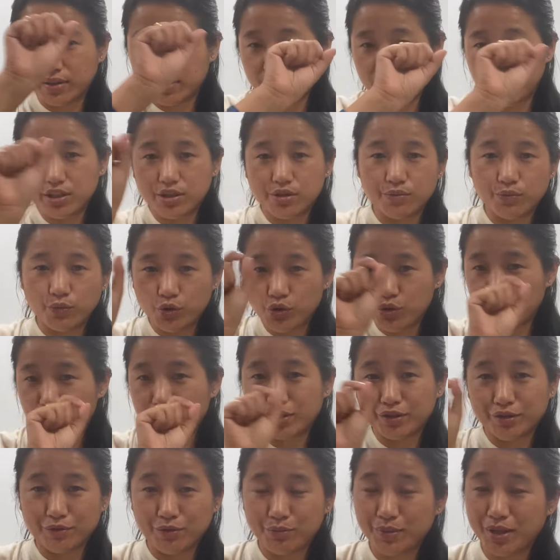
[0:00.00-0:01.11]
we should
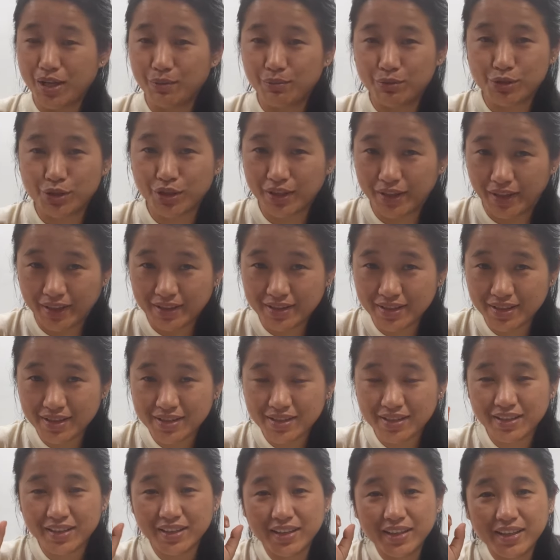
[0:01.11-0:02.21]
be able to connect it.
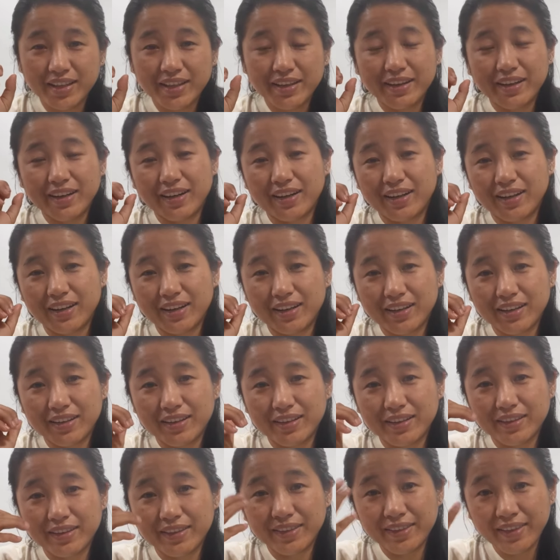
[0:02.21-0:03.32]

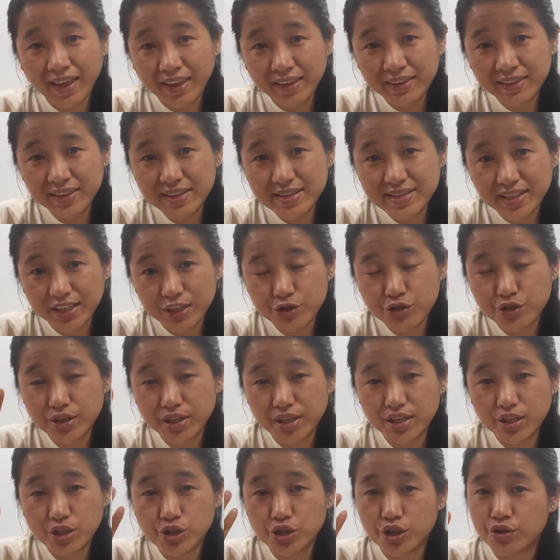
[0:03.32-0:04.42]
Then the
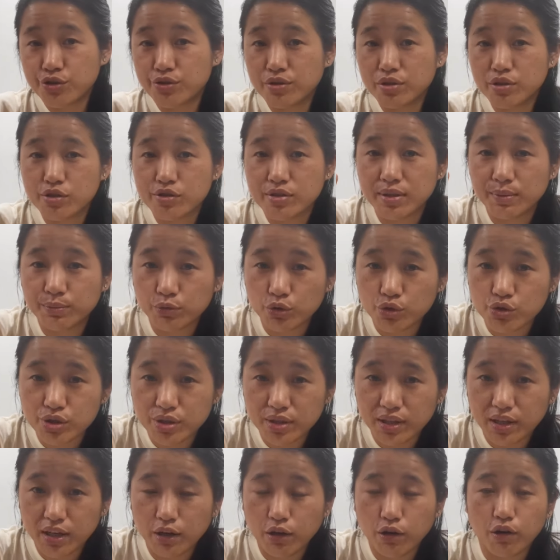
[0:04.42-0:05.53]
Secretary General
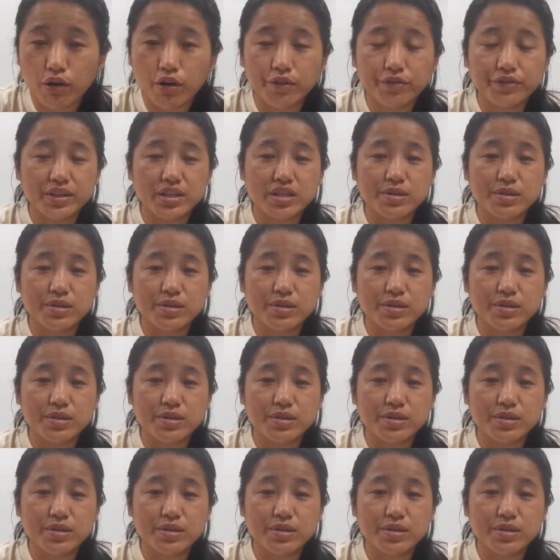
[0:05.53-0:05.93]
Snamdojila of the